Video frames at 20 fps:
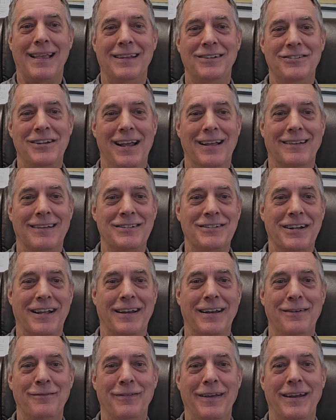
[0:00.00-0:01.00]
a challenge on
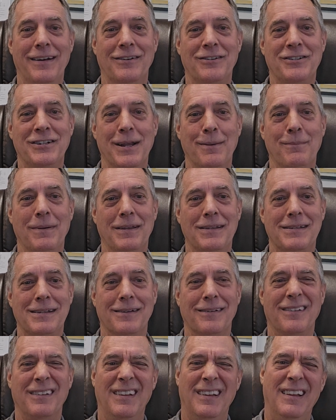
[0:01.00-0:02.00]
inventorship. So
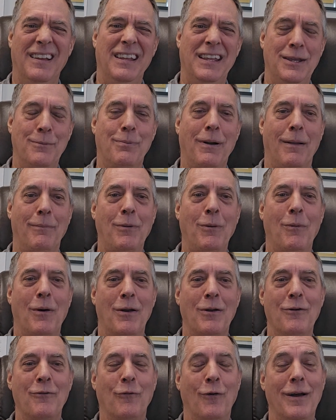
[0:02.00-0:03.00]
you probably want
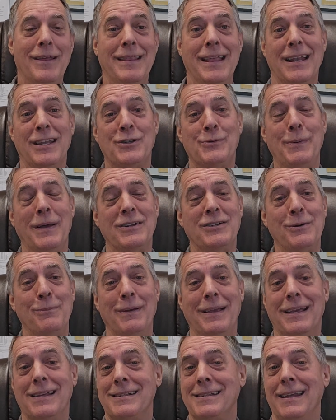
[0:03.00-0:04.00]
to avoid that, especially
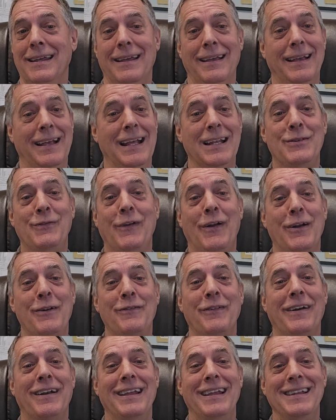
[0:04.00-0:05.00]
because it's very,
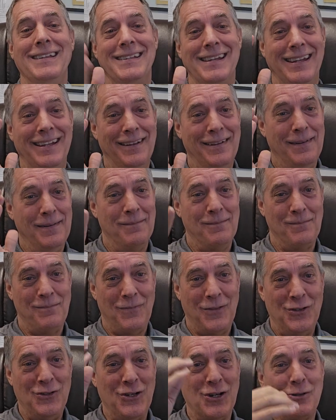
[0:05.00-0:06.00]
very easy.
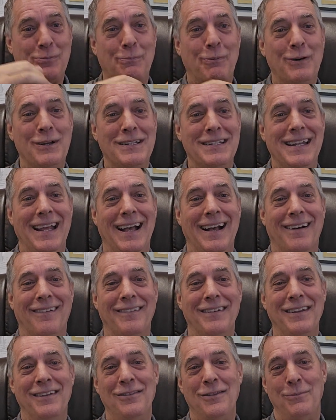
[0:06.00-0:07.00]
Just put
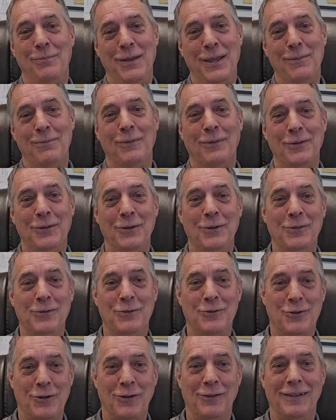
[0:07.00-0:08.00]
down the people who
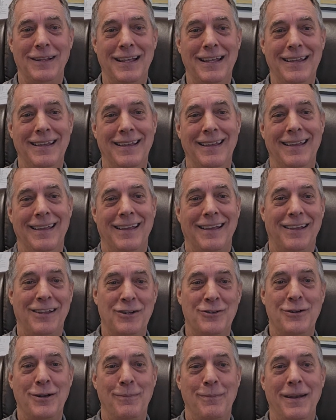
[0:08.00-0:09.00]
truly
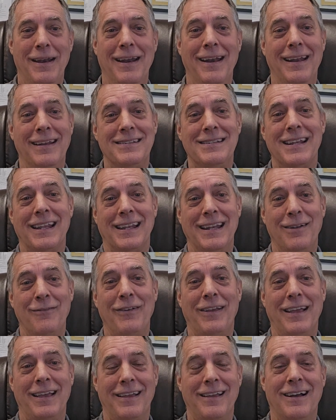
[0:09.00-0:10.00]
contributed a
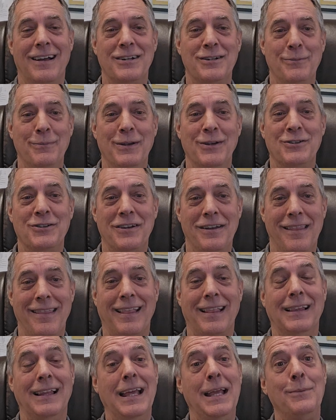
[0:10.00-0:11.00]
significant contribution to the
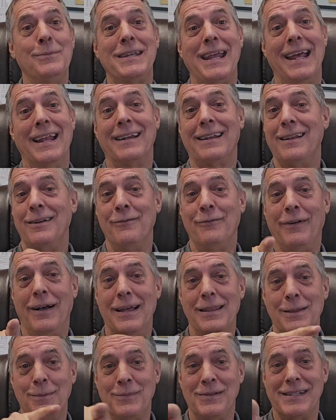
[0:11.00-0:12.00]
claims and can
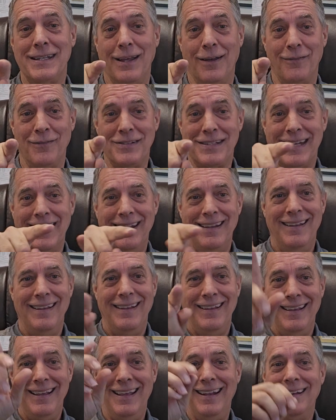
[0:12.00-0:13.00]
find themselves
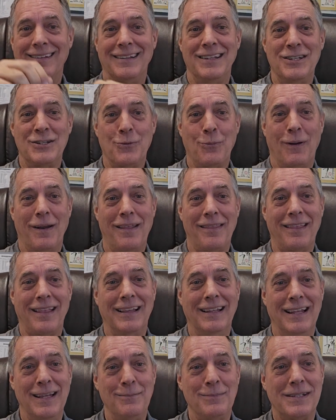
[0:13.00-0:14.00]
in at least one of the
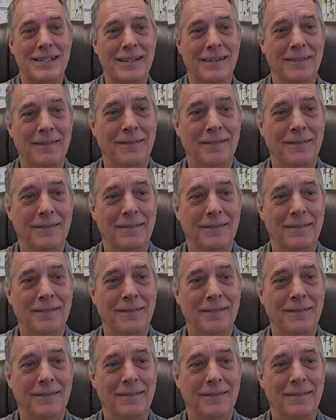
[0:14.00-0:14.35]
claims.